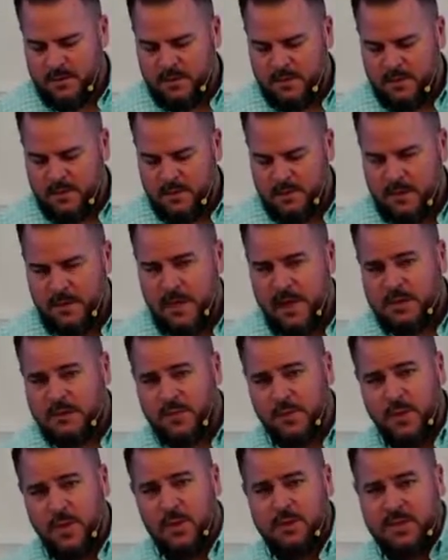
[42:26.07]
And that's for
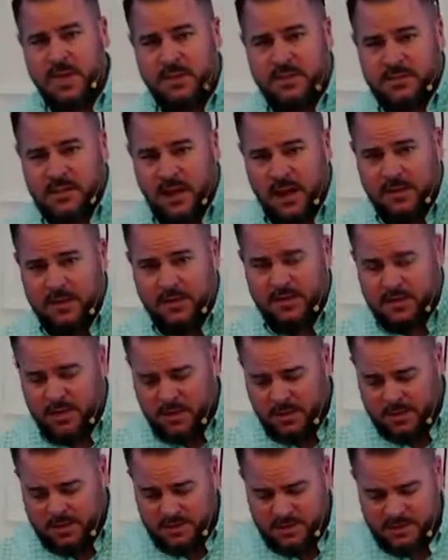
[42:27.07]
those outside the
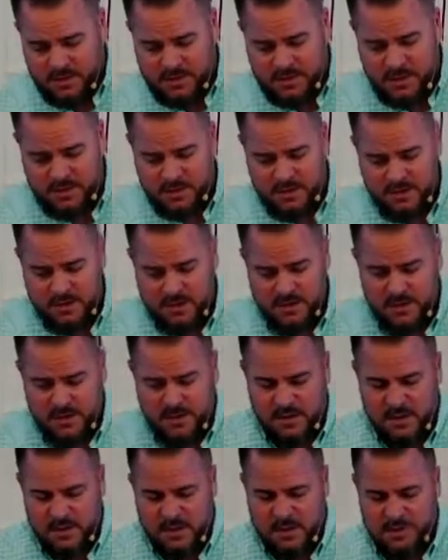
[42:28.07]
church,
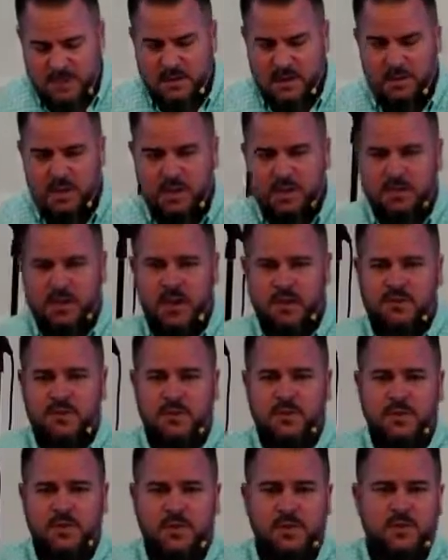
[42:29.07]
but it's also
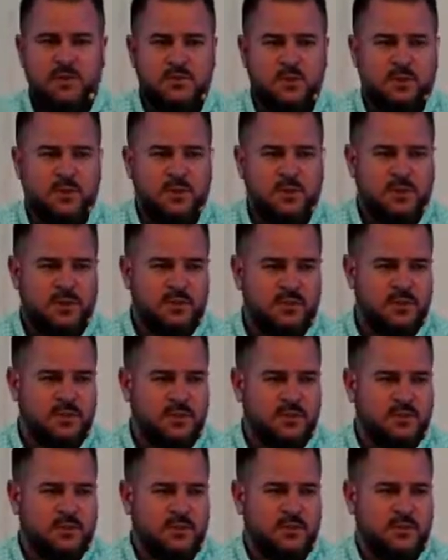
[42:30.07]
for those within the
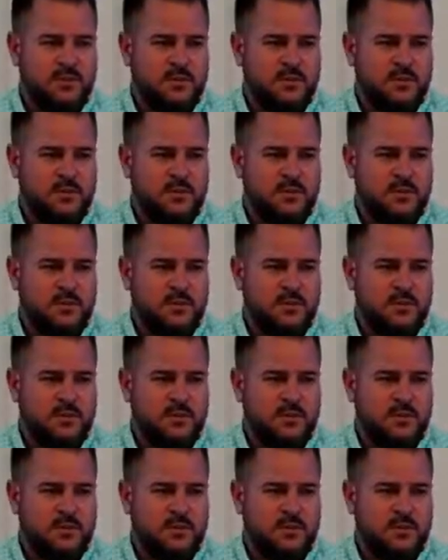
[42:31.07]
church, too.